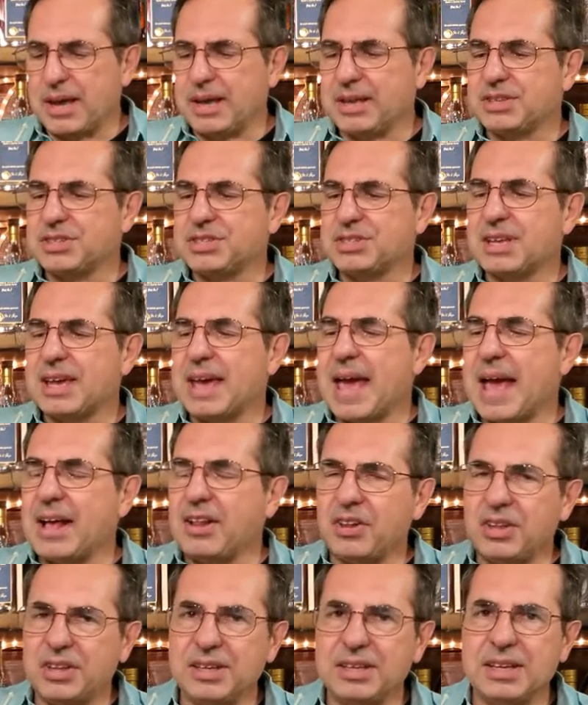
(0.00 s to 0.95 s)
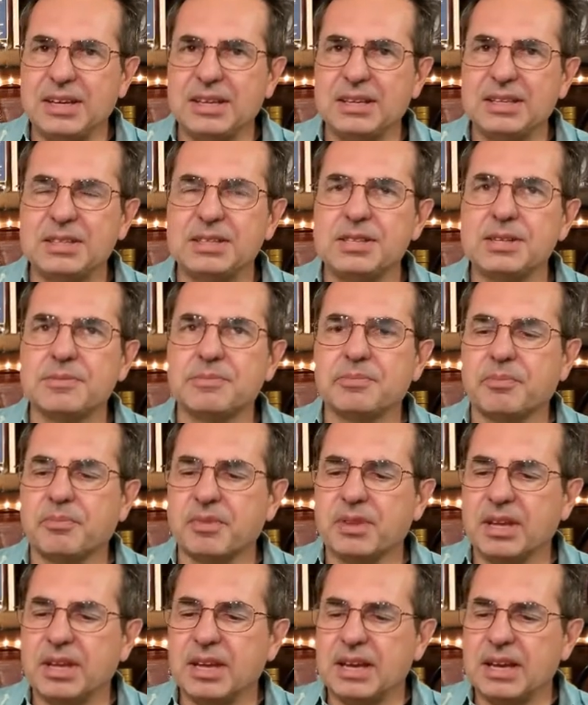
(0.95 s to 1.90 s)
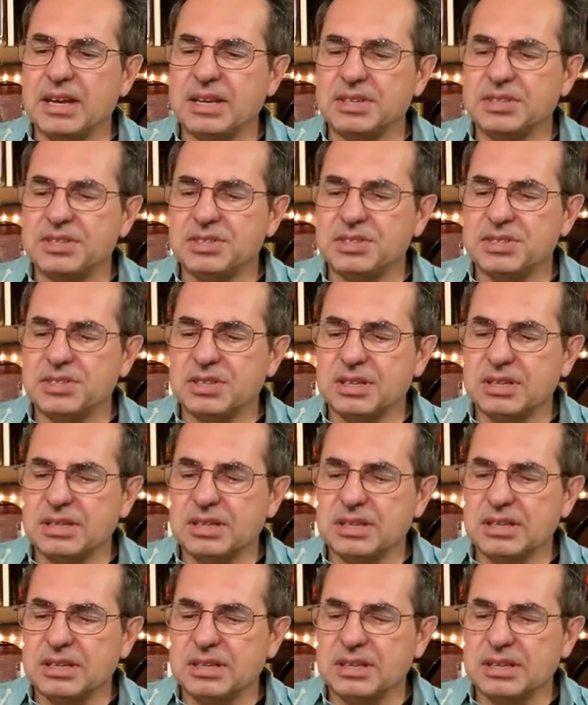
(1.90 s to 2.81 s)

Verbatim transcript: It's elegant. It's